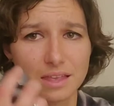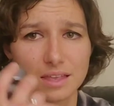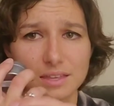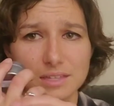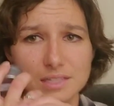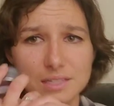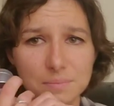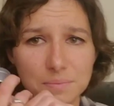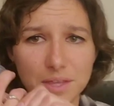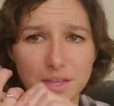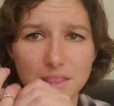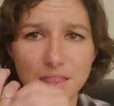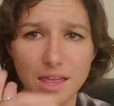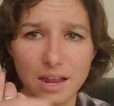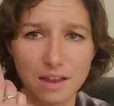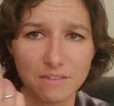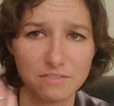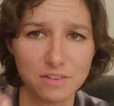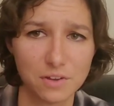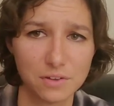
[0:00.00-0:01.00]
Something that
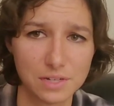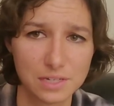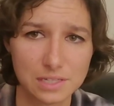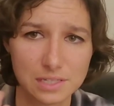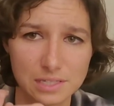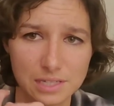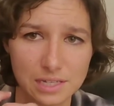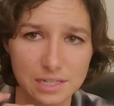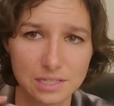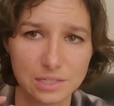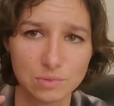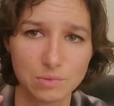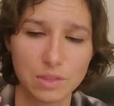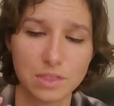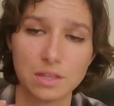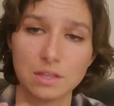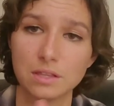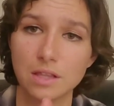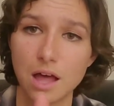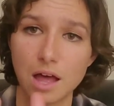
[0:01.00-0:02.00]
I've noticed is with
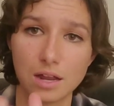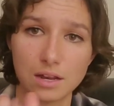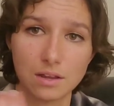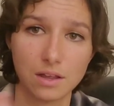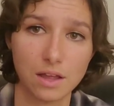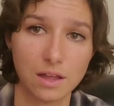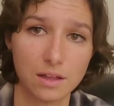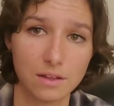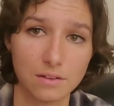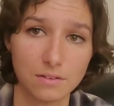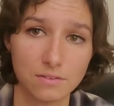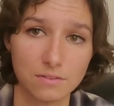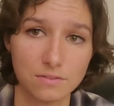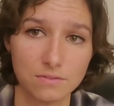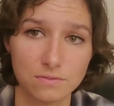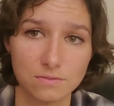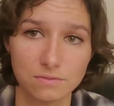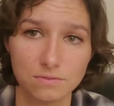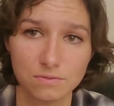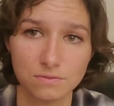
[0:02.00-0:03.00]
a lot of
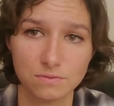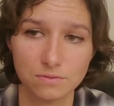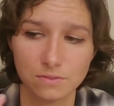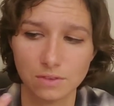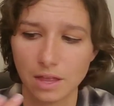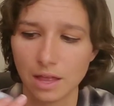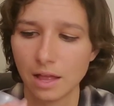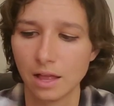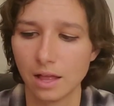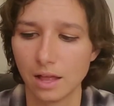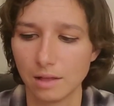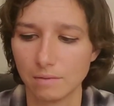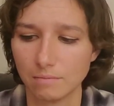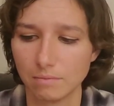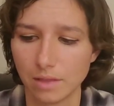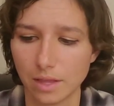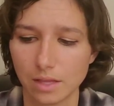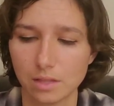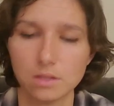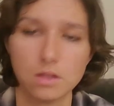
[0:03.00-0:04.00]

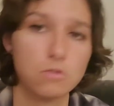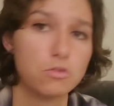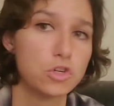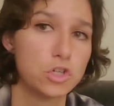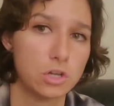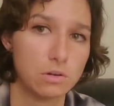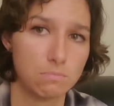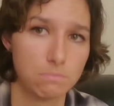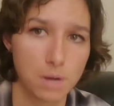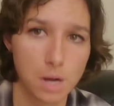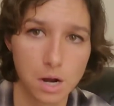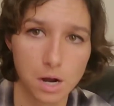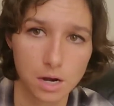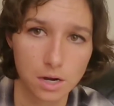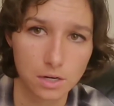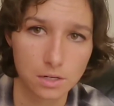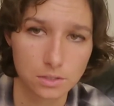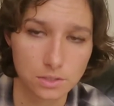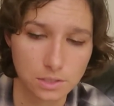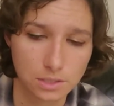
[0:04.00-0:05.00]
like lotion
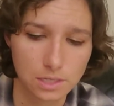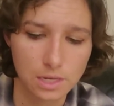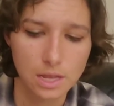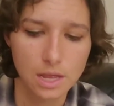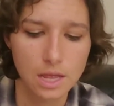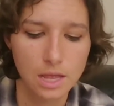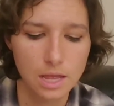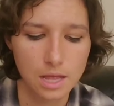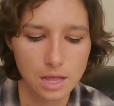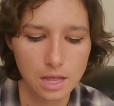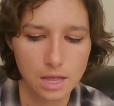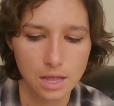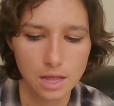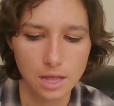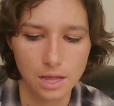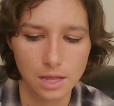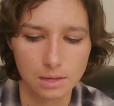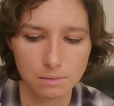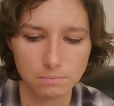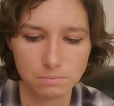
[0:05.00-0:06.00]
bars,
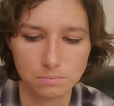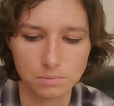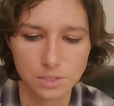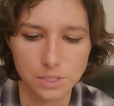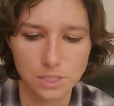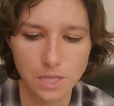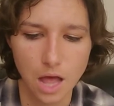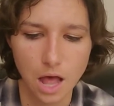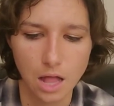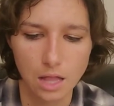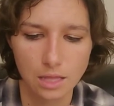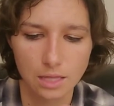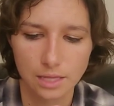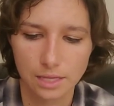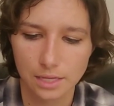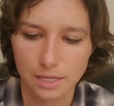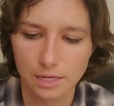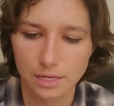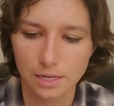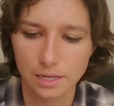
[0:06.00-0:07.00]

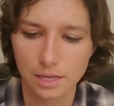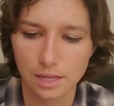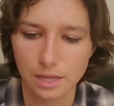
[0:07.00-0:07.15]
solid